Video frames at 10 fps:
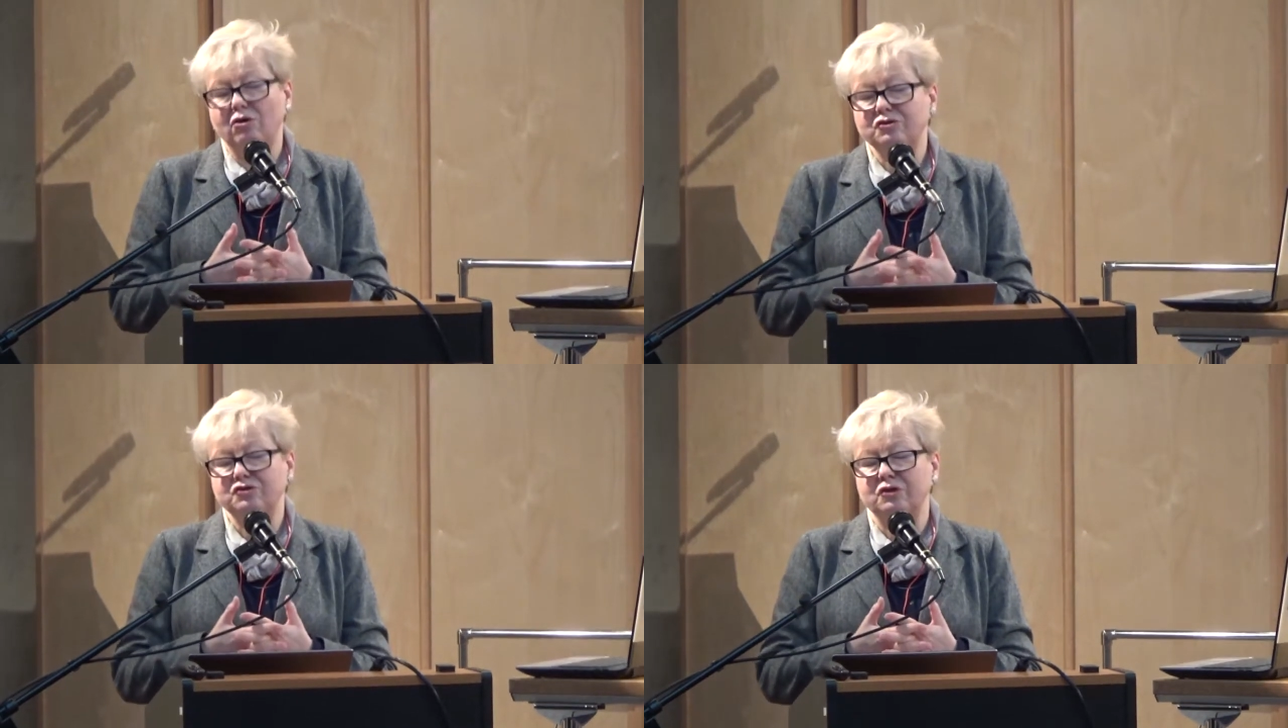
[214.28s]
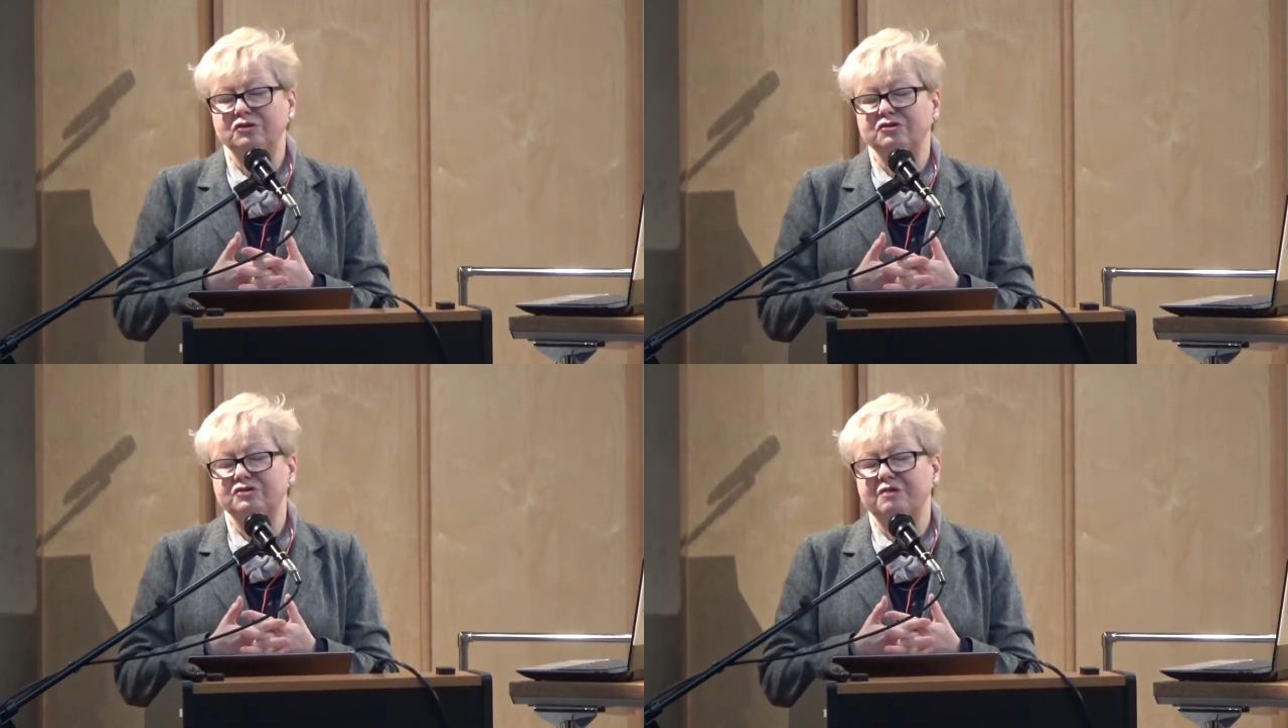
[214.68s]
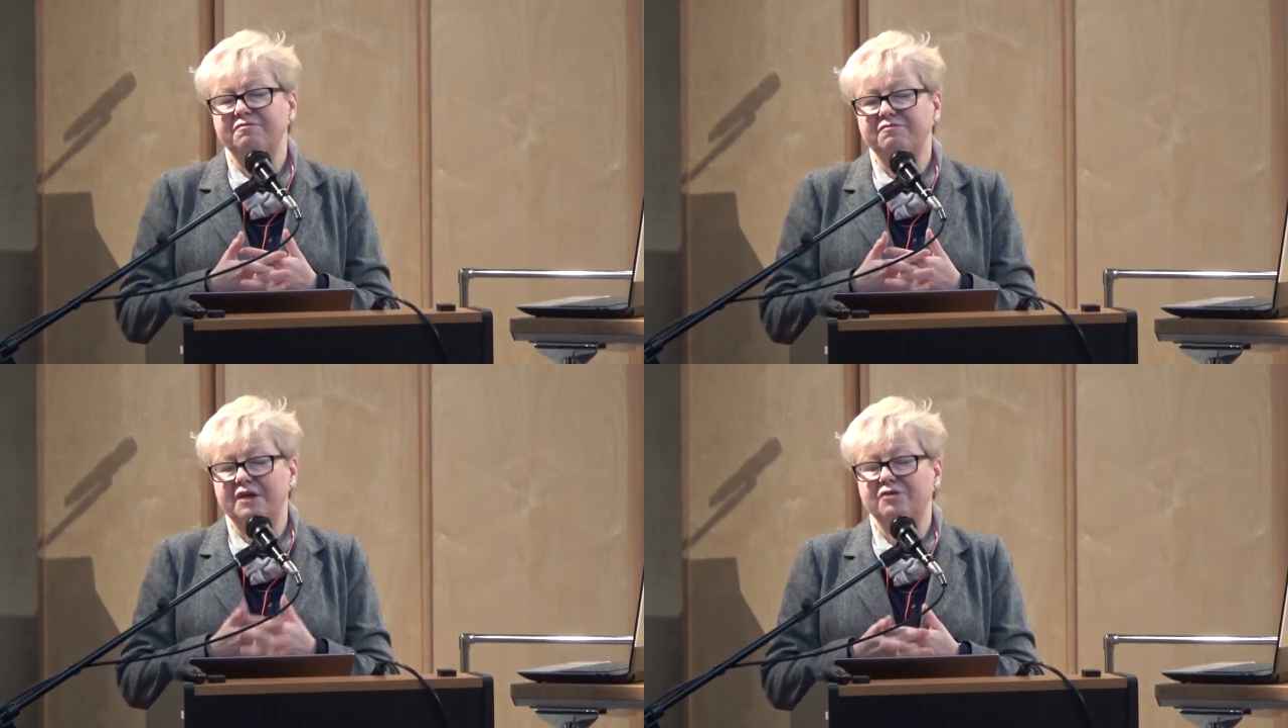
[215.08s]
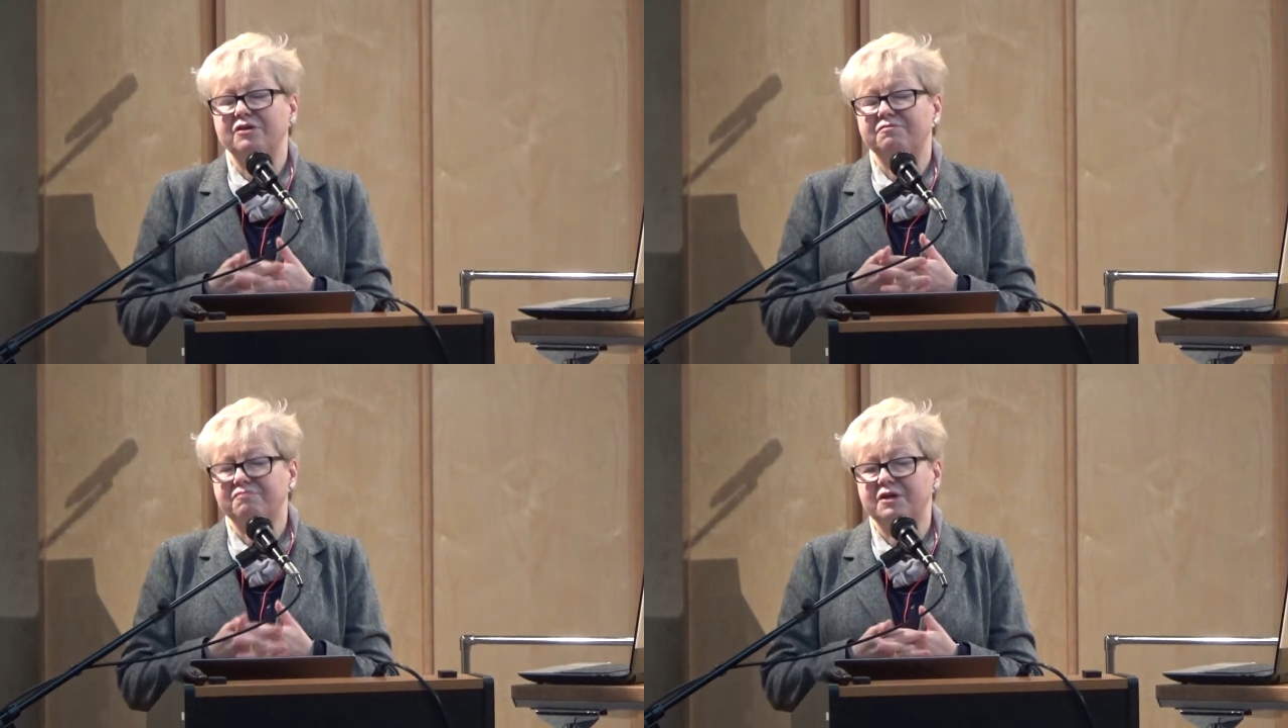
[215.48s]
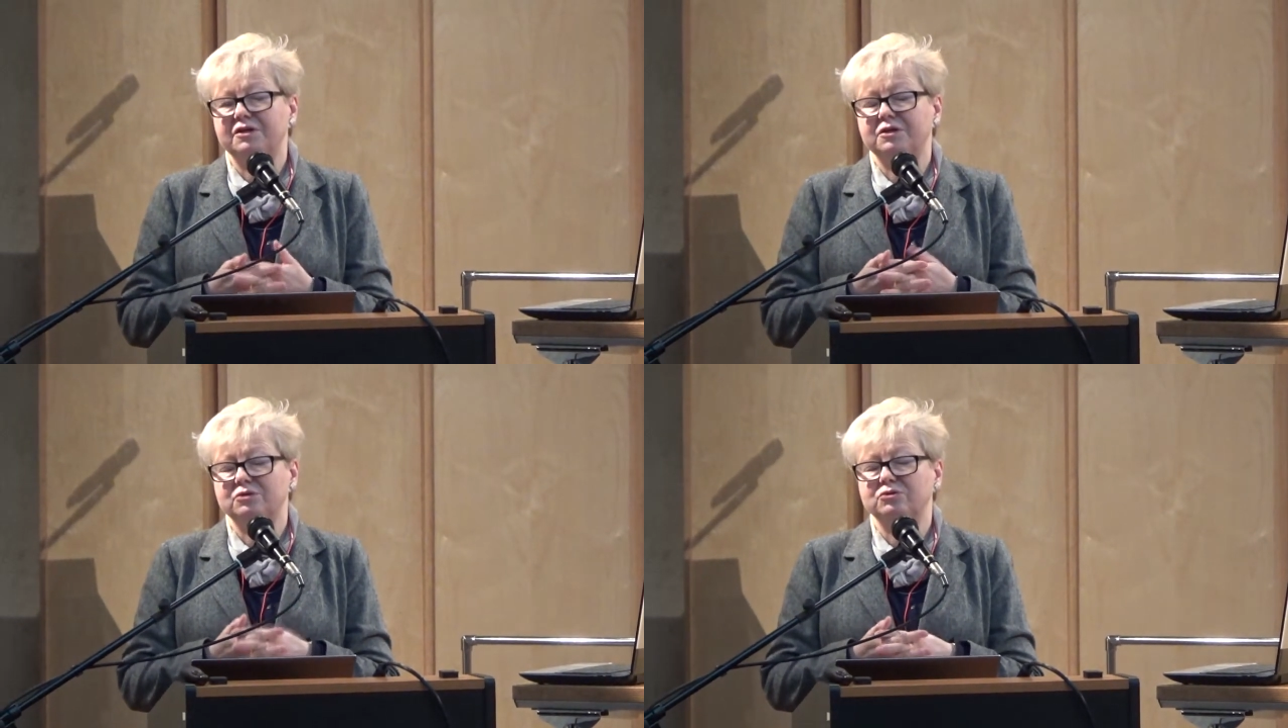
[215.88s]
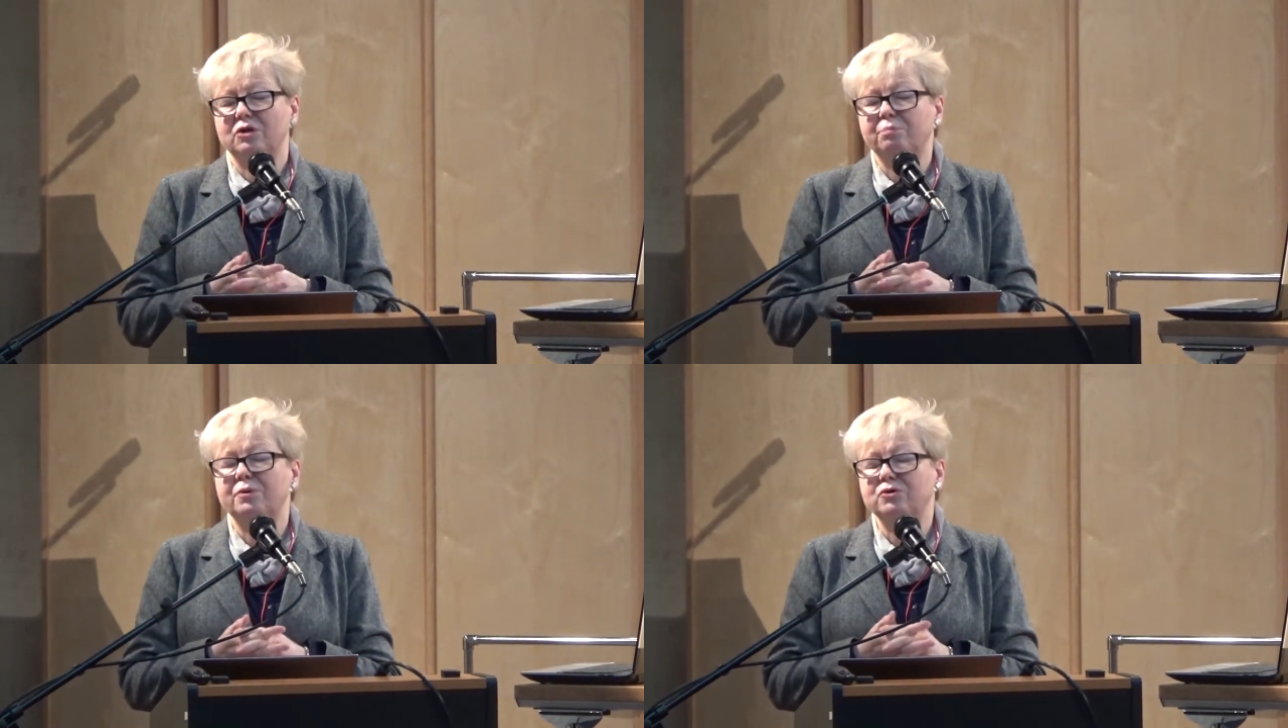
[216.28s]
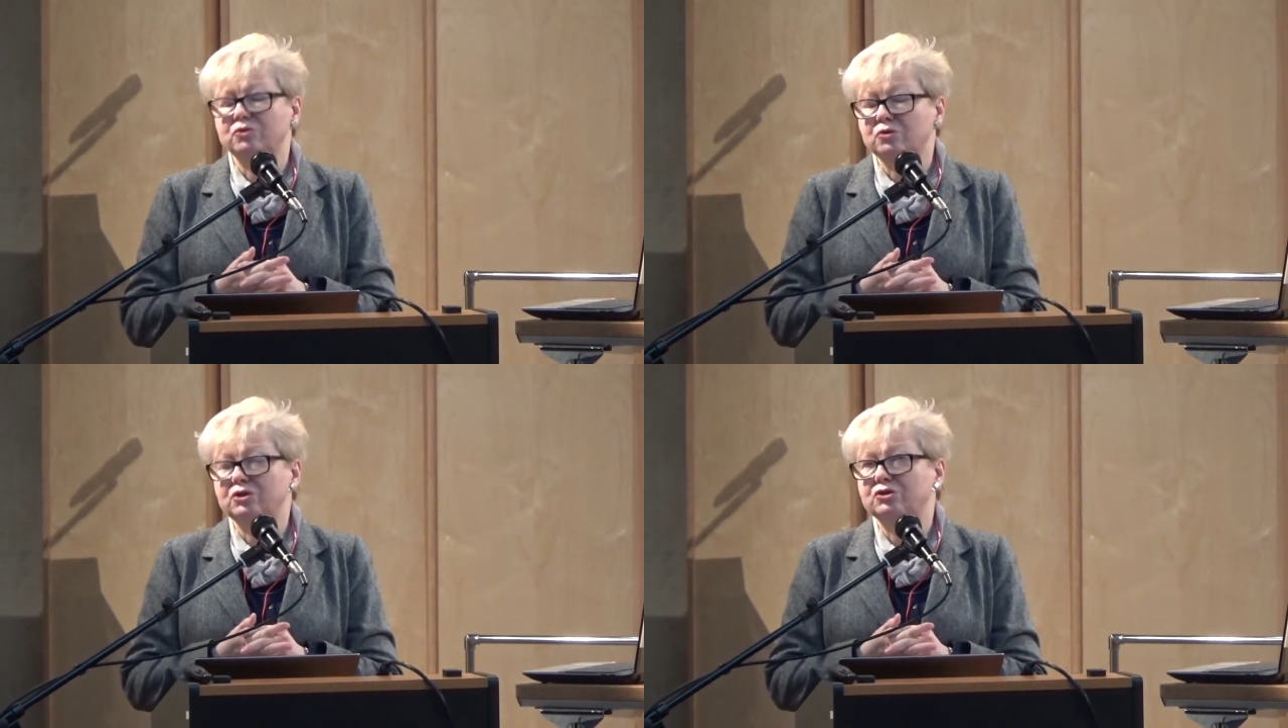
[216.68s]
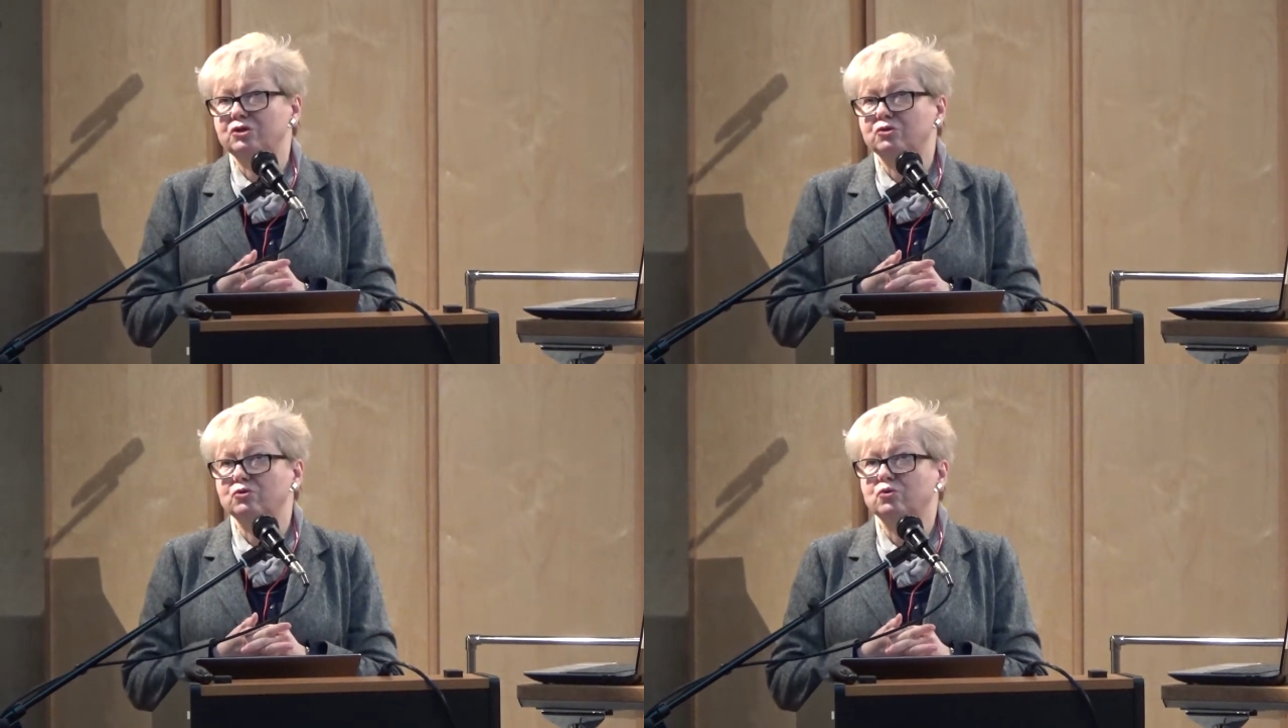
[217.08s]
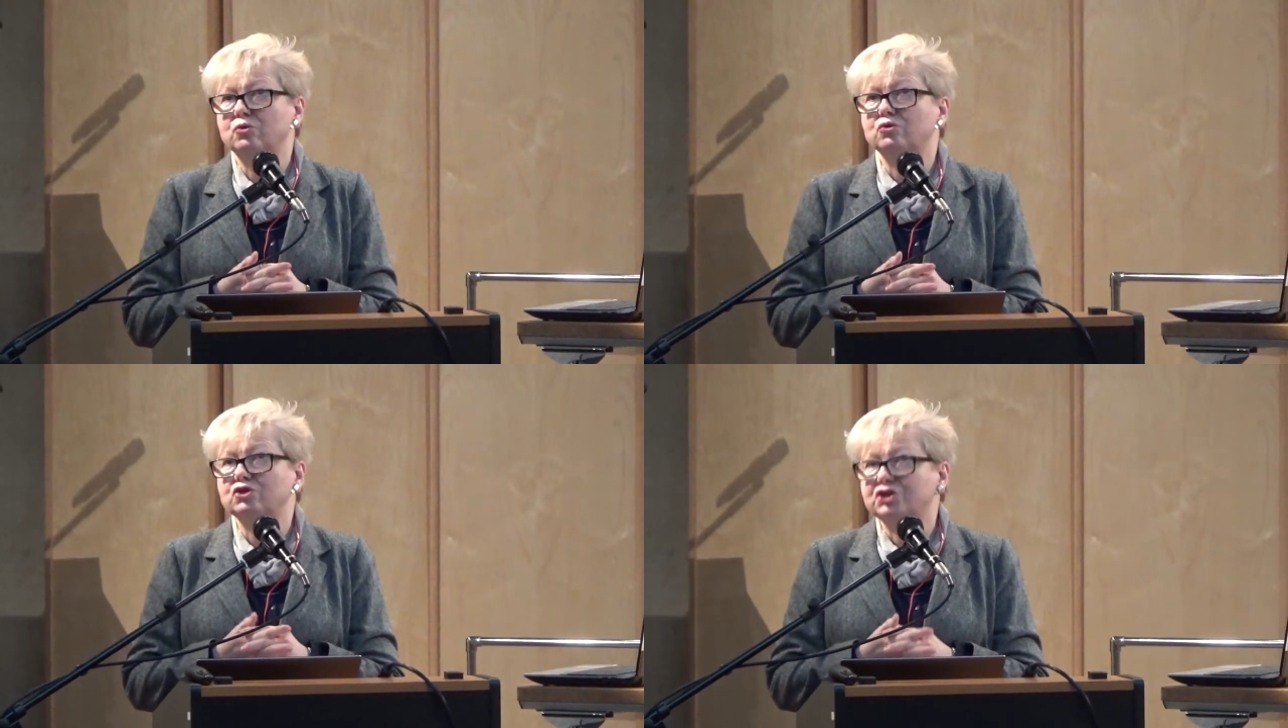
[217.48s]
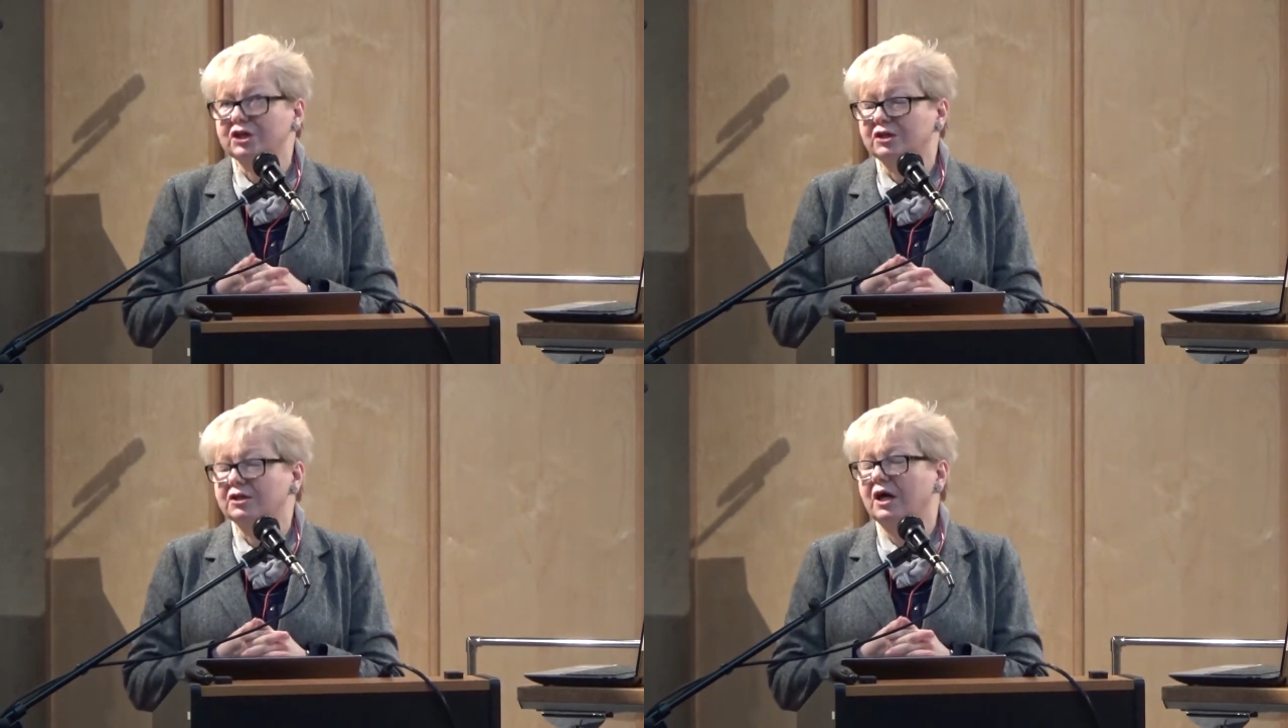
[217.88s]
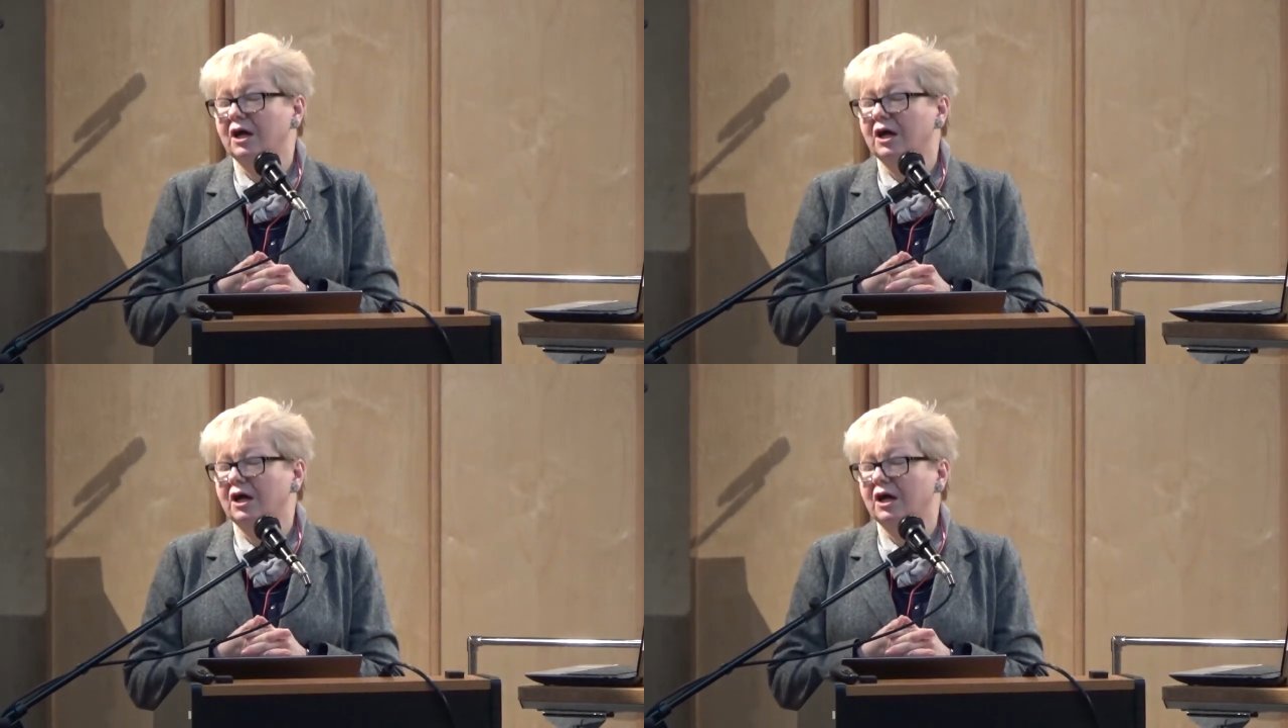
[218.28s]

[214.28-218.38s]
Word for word: also it is a very, very good opportunity to share